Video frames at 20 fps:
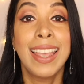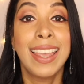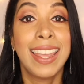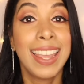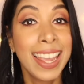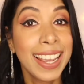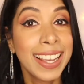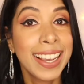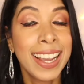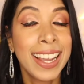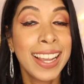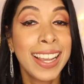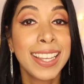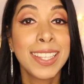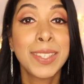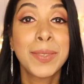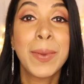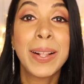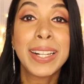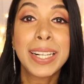Hey
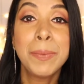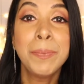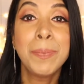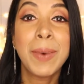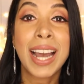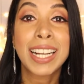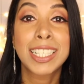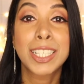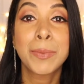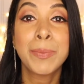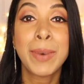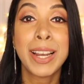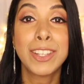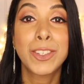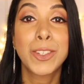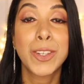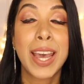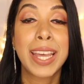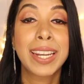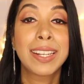guys, welcome back to my
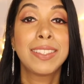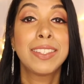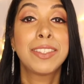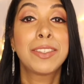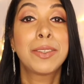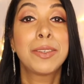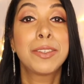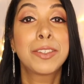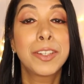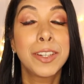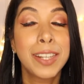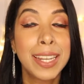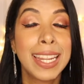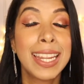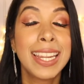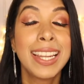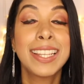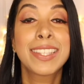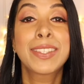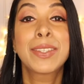channel. So
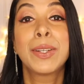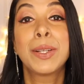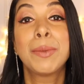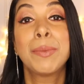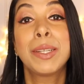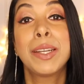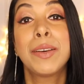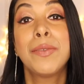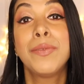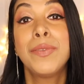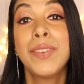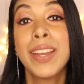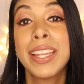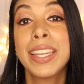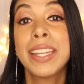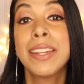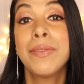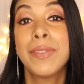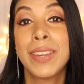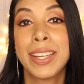today is going to be a
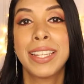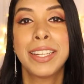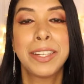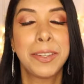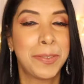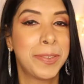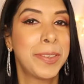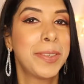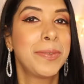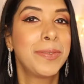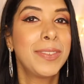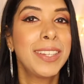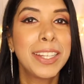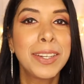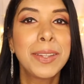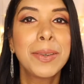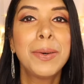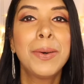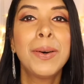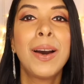very, very different
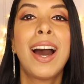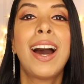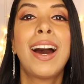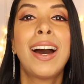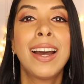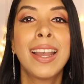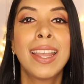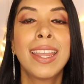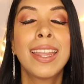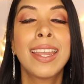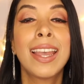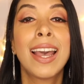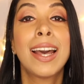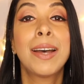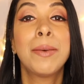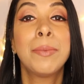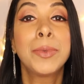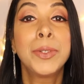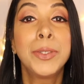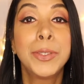video. I
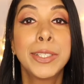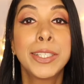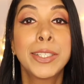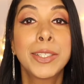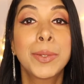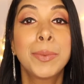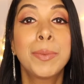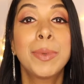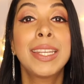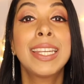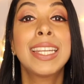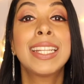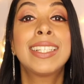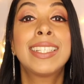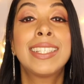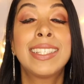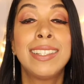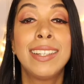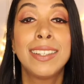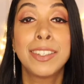am going to be
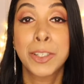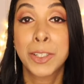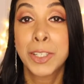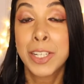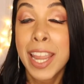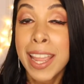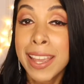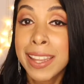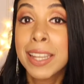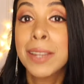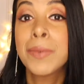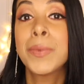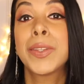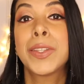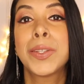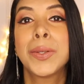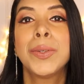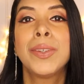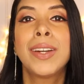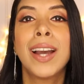sharing
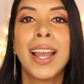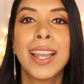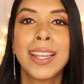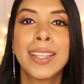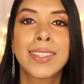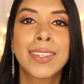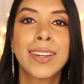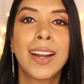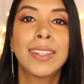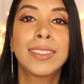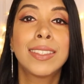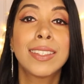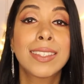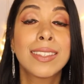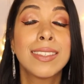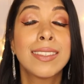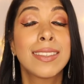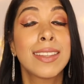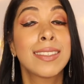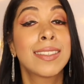with you guys, rather,
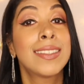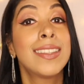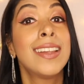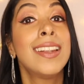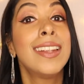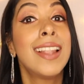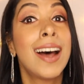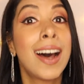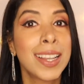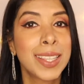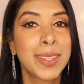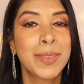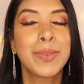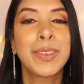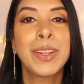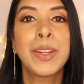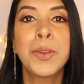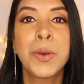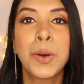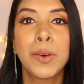since it's the last
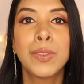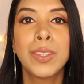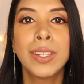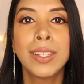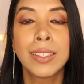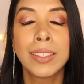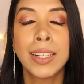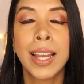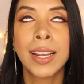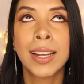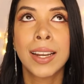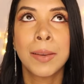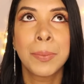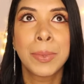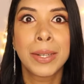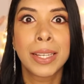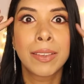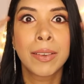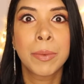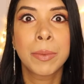video of the year. I can't
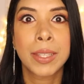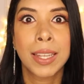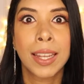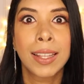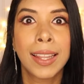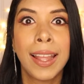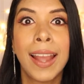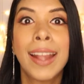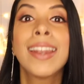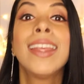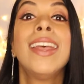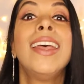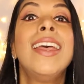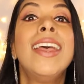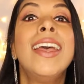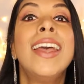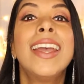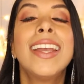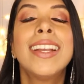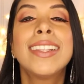believe I'm saying that.
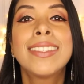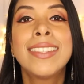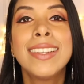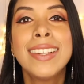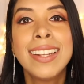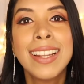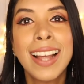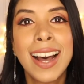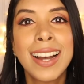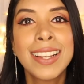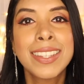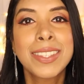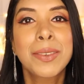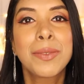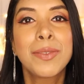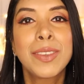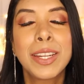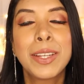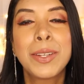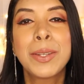It's the last
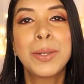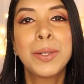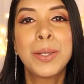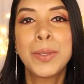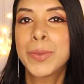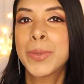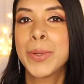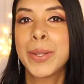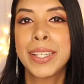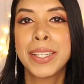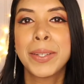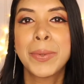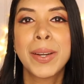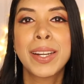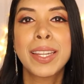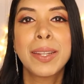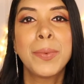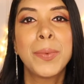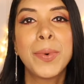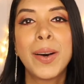video of
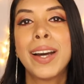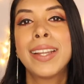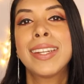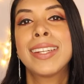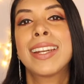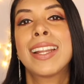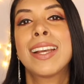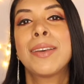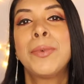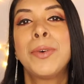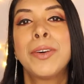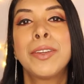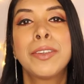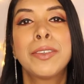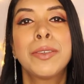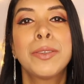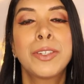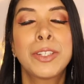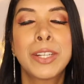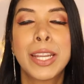2021 and I
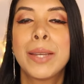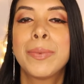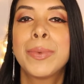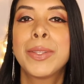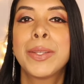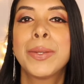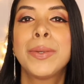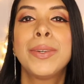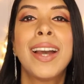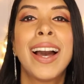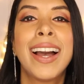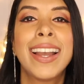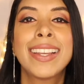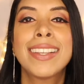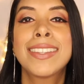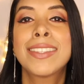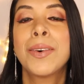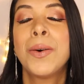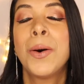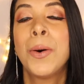wanted to share with you
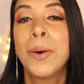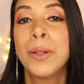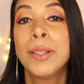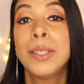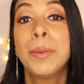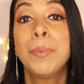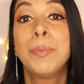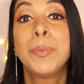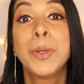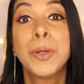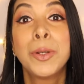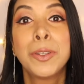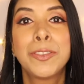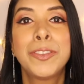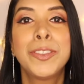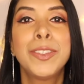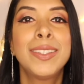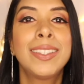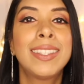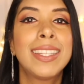guys all the
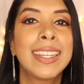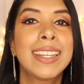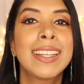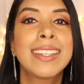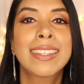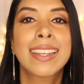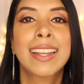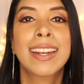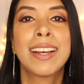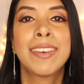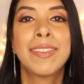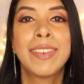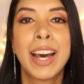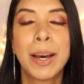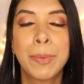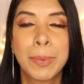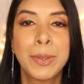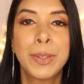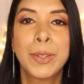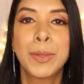beautiful things that have
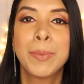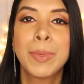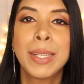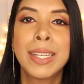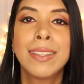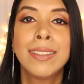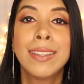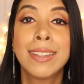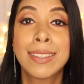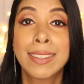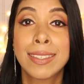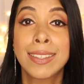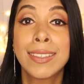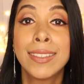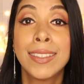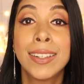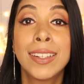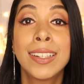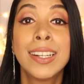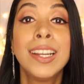happened to me in this
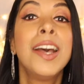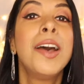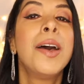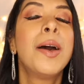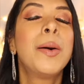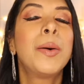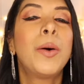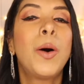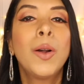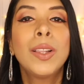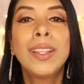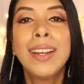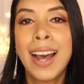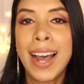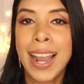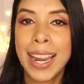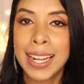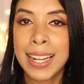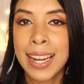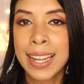year. All the
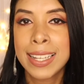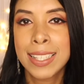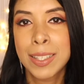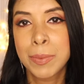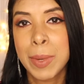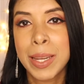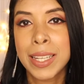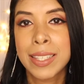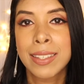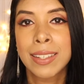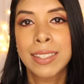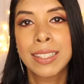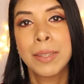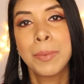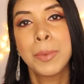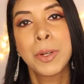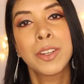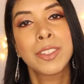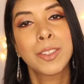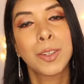highlights, basically,
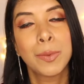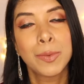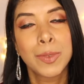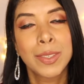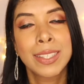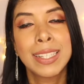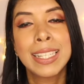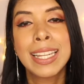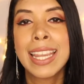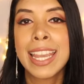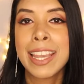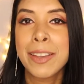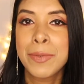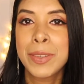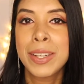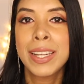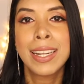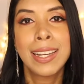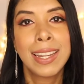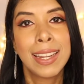because obviously
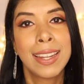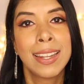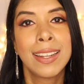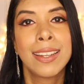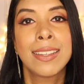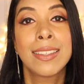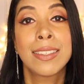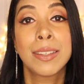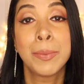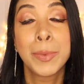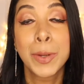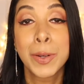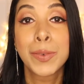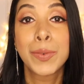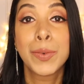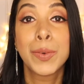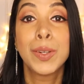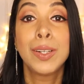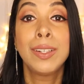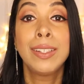every day is a
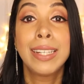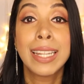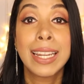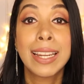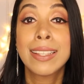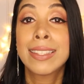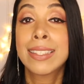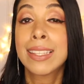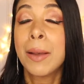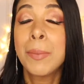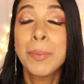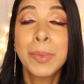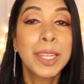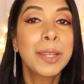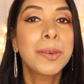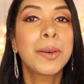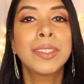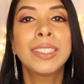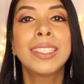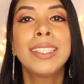beautiful day.
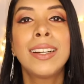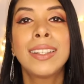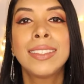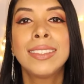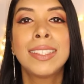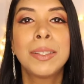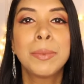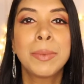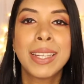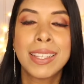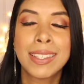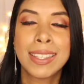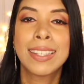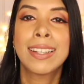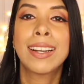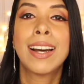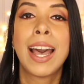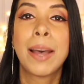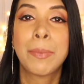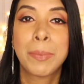Something or the other
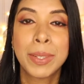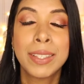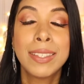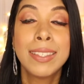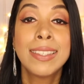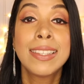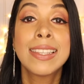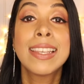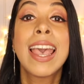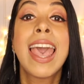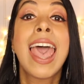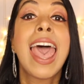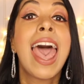amazing happens.